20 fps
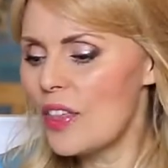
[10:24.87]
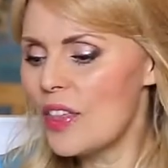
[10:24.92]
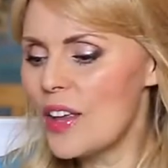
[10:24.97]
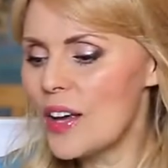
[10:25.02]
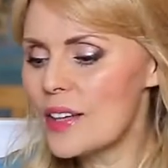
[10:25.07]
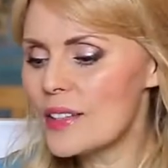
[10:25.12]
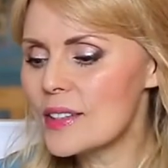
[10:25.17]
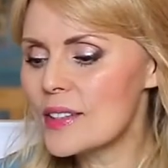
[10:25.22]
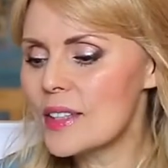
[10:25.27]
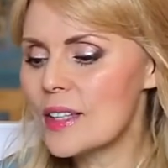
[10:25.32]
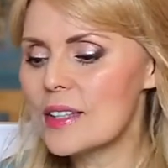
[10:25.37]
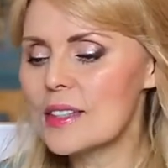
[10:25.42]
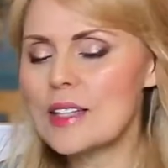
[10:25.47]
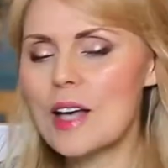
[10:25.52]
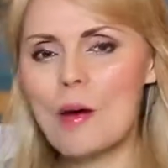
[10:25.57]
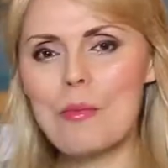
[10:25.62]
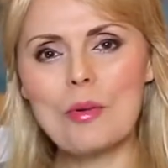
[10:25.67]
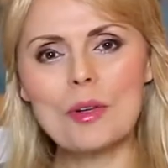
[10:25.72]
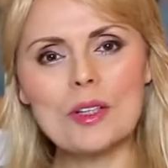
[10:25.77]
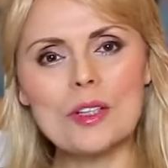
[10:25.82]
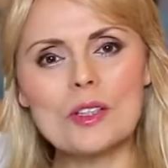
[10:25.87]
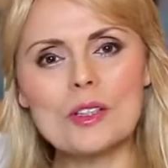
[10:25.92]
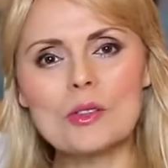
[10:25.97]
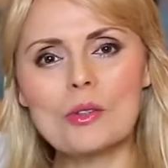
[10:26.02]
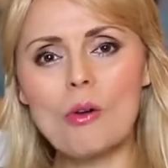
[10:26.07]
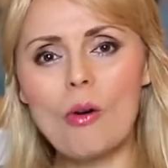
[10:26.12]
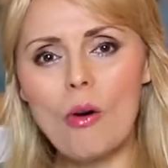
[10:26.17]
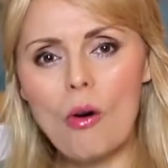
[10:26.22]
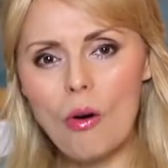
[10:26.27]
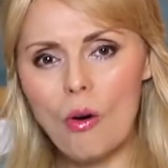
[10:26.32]
this example is
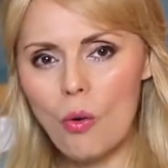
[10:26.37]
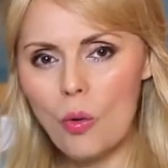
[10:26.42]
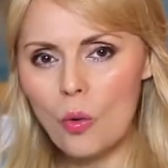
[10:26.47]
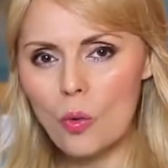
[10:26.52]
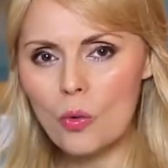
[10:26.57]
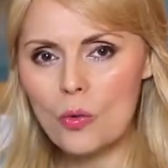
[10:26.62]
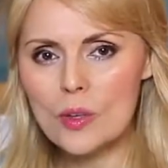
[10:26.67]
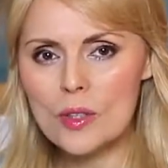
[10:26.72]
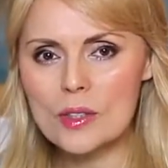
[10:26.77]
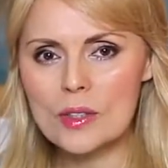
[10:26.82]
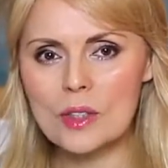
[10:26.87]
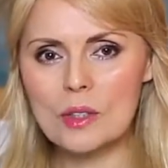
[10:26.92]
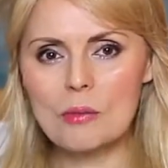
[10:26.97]
always